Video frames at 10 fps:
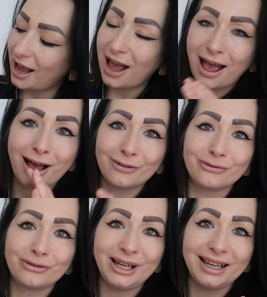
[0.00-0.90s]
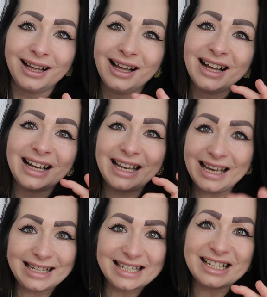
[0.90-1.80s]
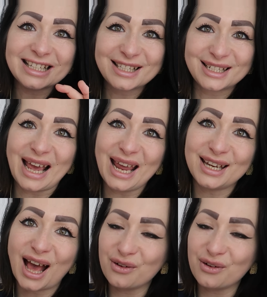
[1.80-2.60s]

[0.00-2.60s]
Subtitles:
every little stain,